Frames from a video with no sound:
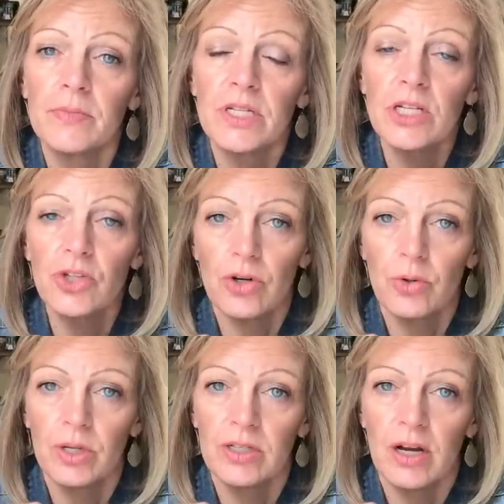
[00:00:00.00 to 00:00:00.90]
t-shirt
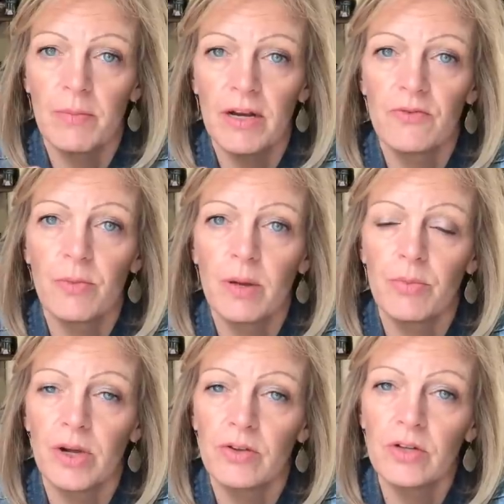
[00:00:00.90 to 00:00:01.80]
quilt that I made for my
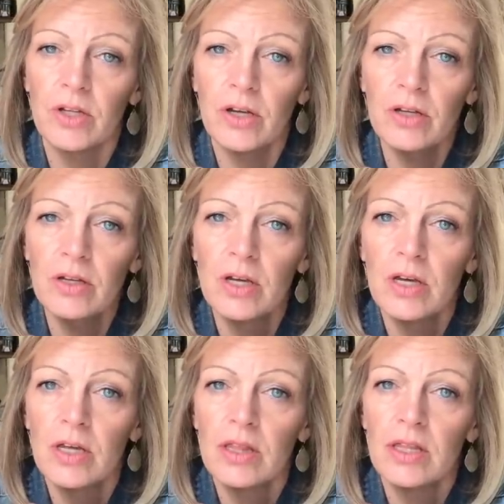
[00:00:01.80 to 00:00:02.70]
brother-in-law
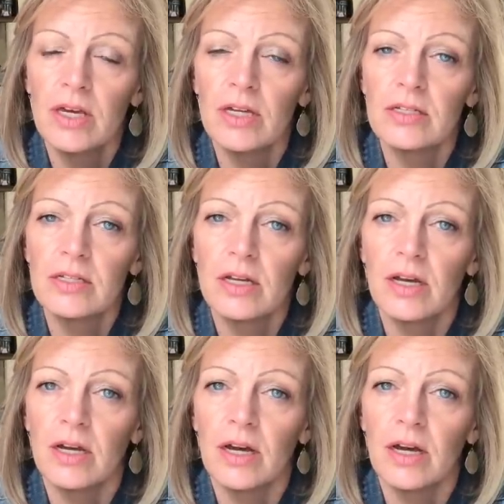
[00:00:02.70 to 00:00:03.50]
that uh,